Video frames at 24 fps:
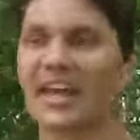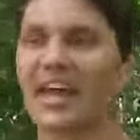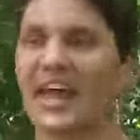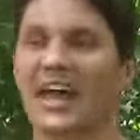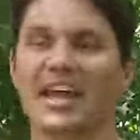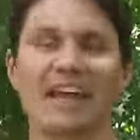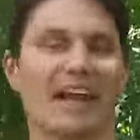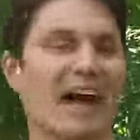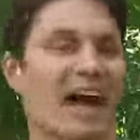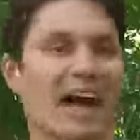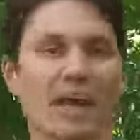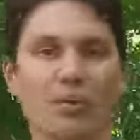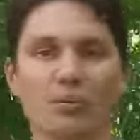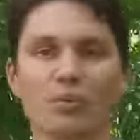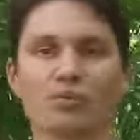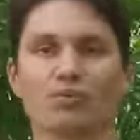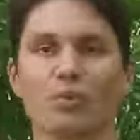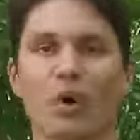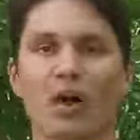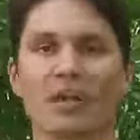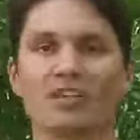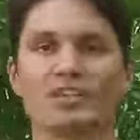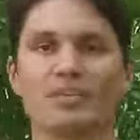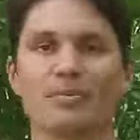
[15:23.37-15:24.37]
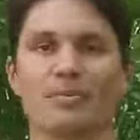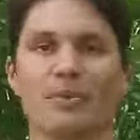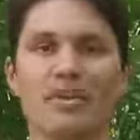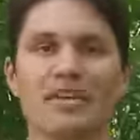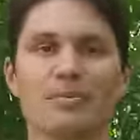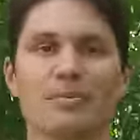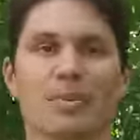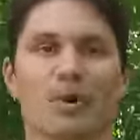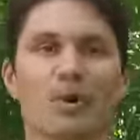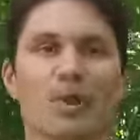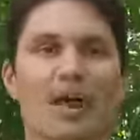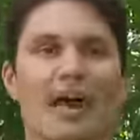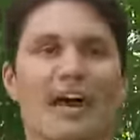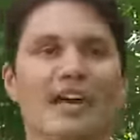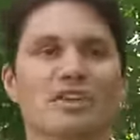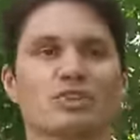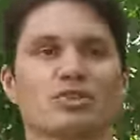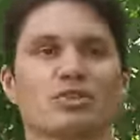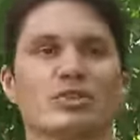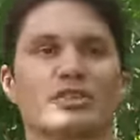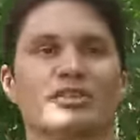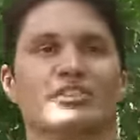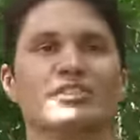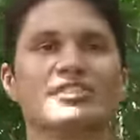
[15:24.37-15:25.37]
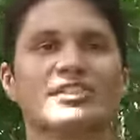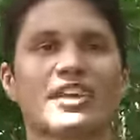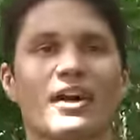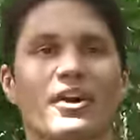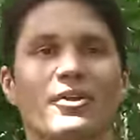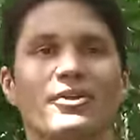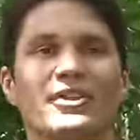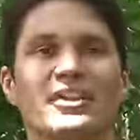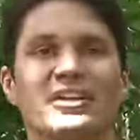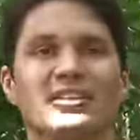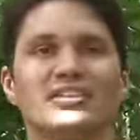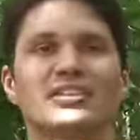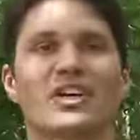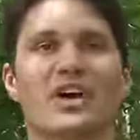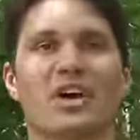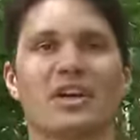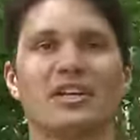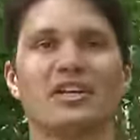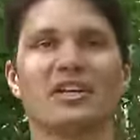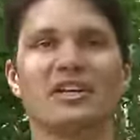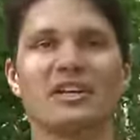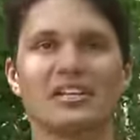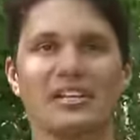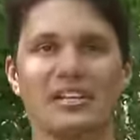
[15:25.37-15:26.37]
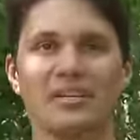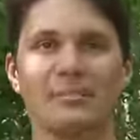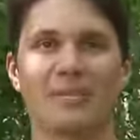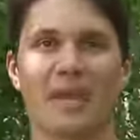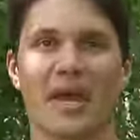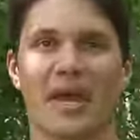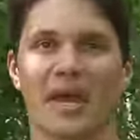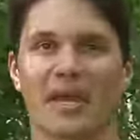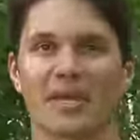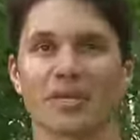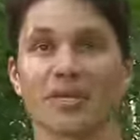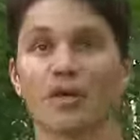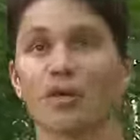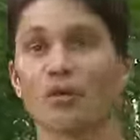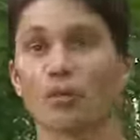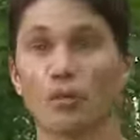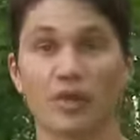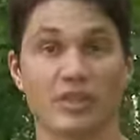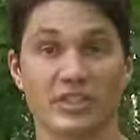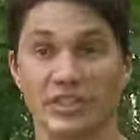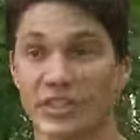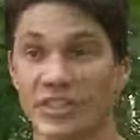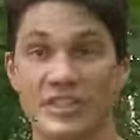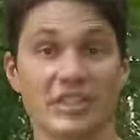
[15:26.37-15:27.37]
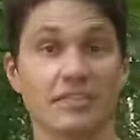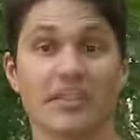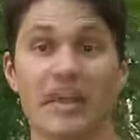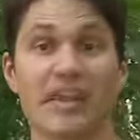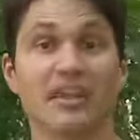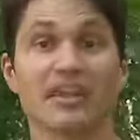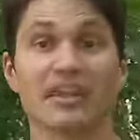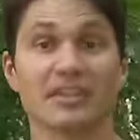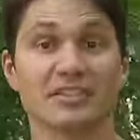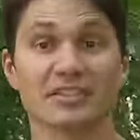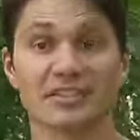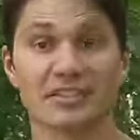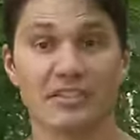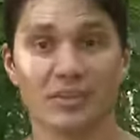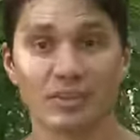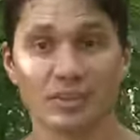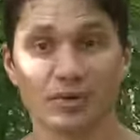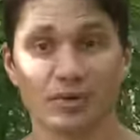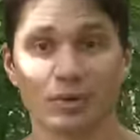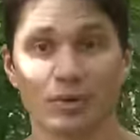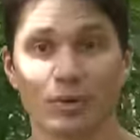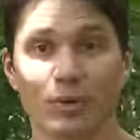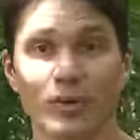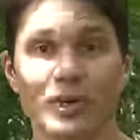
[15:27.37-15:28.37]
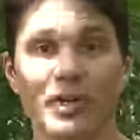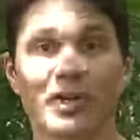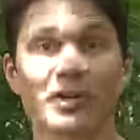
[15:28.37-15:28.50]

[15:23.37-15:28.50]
And I was watching people actually sell these on eBay, which eBay doesn't do,